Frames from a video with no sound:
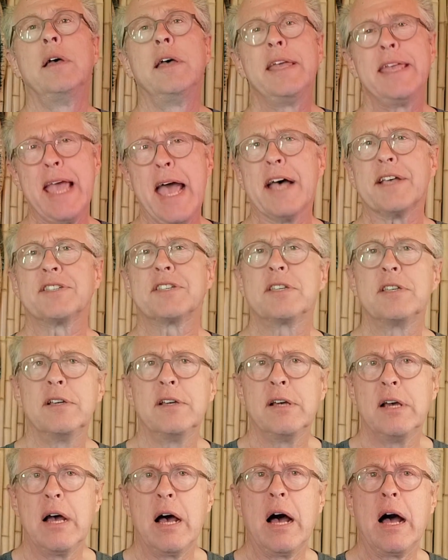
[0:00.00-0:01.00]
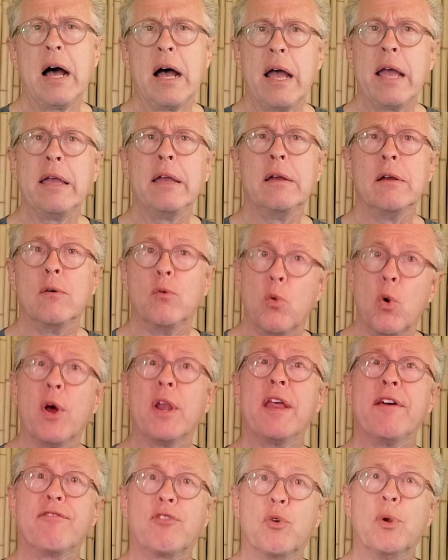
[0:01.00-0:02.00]
Yes, I
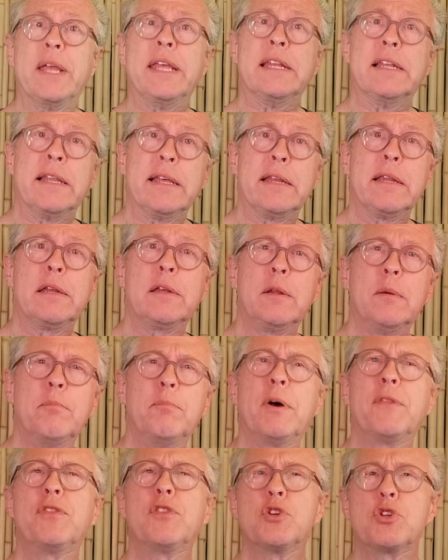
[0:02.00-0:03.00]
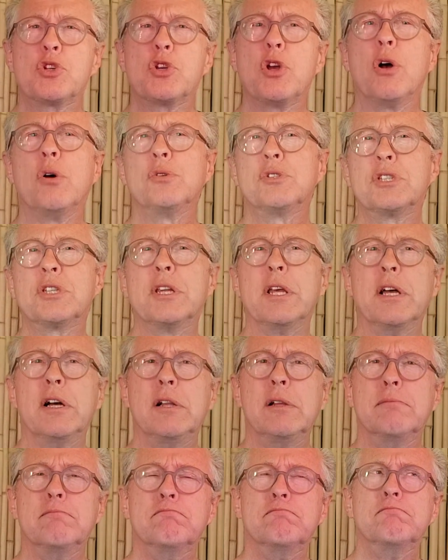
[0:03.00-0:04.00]
would have greenlit it, but the show
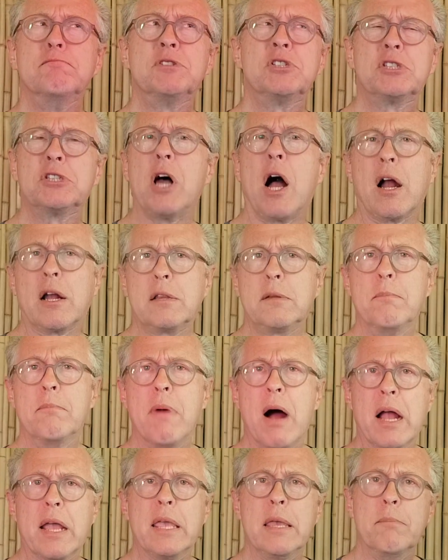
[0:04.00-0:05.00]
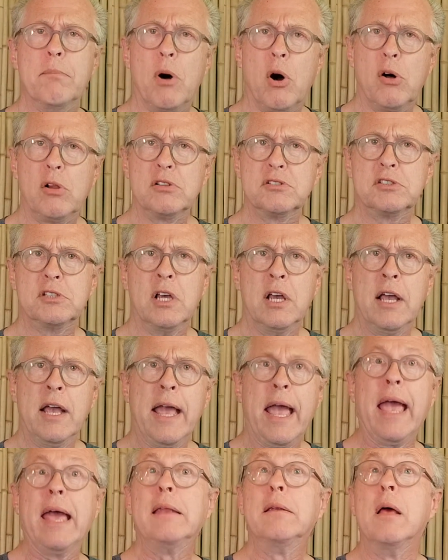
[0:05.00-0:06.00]
still sucked monkey balls.
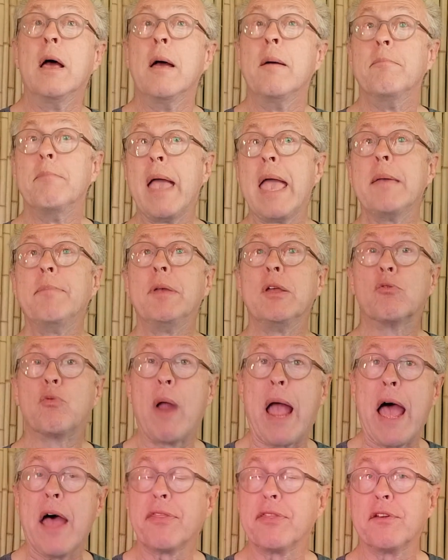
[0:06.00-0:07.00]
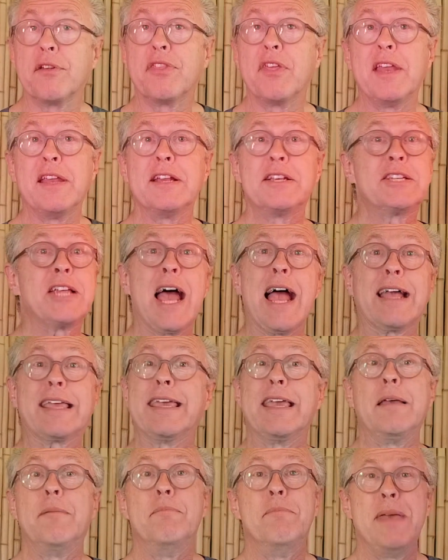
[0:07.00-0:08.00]
And maybe rather than
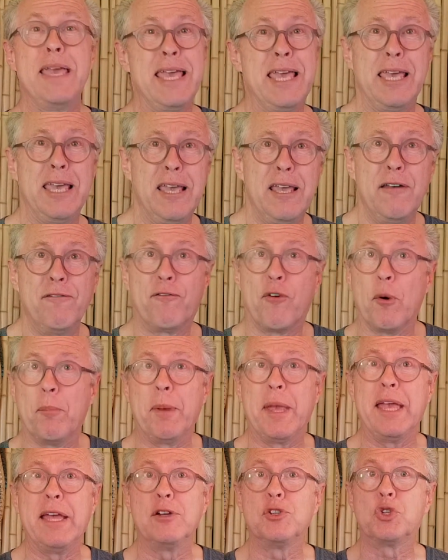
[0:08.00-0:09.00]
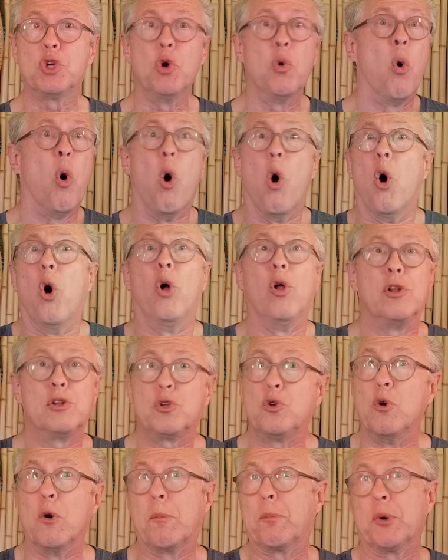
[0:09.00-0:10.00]
attacking me for being too old
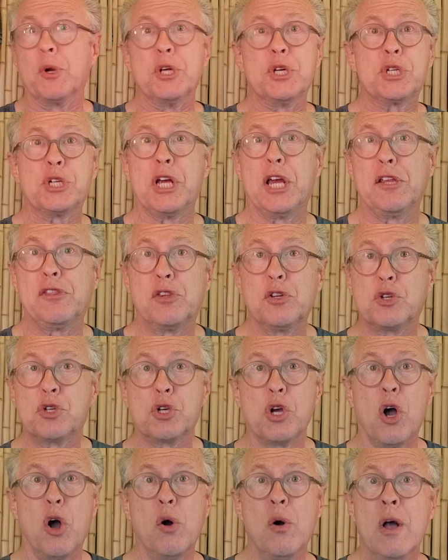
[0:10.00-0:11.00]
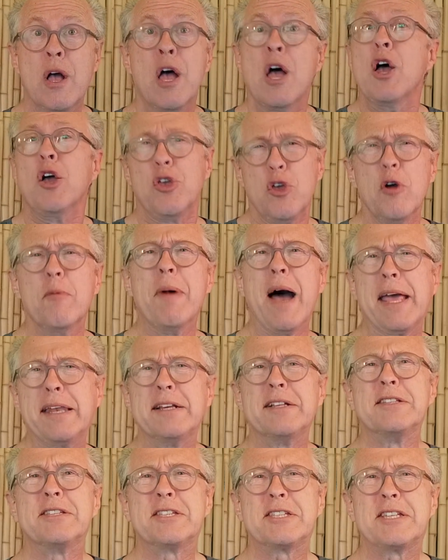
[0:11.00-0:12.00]
to appreciate the show, you might
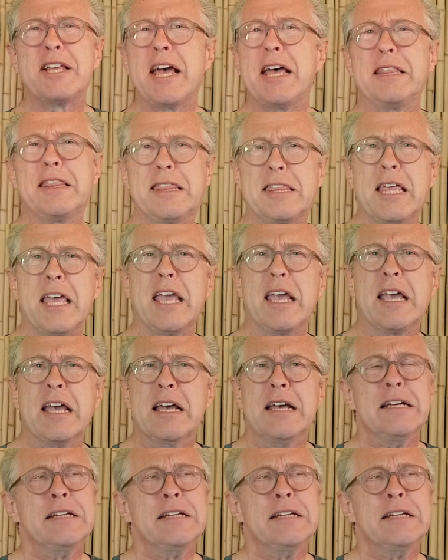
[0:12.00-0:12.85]
instead think,